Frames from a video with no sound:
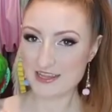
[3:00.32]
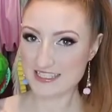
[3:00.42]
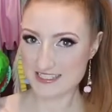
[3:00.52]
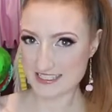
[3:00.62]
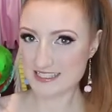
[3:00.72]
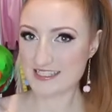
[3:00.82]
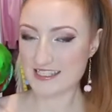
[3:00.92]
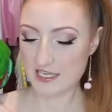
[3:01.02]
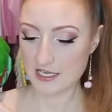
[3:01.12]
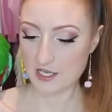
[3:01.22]
This is
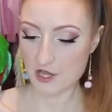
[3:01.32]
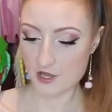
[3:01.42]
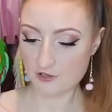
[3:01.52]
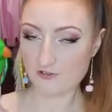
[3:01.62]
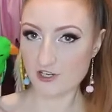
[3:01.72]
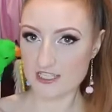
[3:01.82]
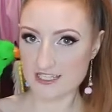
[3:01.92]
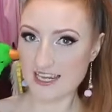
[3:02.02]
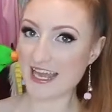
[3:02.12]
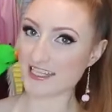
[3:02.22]
the
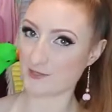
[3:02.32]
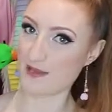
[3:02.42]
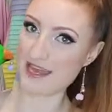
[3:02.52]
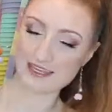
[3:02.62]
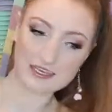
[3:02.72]
first cat bag.